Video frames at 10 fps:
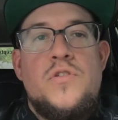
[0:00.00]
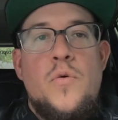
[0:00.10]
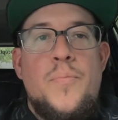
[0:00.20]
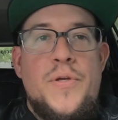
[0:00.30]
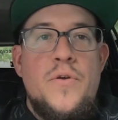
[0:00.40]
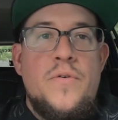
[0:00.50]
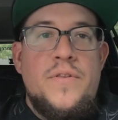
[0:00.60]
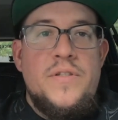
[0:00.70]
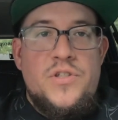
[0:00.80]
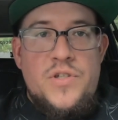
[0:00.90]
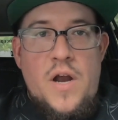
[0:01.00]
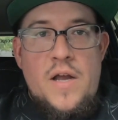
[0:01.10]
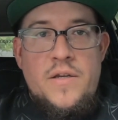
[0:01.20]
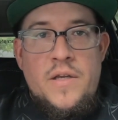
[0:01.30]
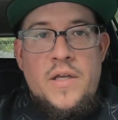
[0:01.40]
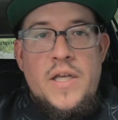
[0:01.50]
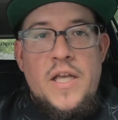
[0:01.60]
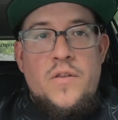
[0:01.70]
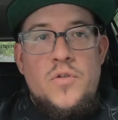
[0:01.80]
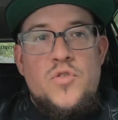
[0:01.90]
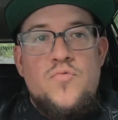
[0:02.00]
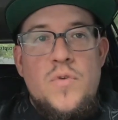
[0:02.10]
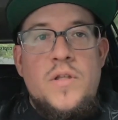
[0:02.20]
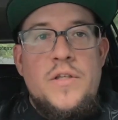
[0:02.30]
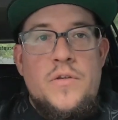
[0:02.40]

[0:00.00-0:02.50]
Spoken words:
so pure in this shot. It looks really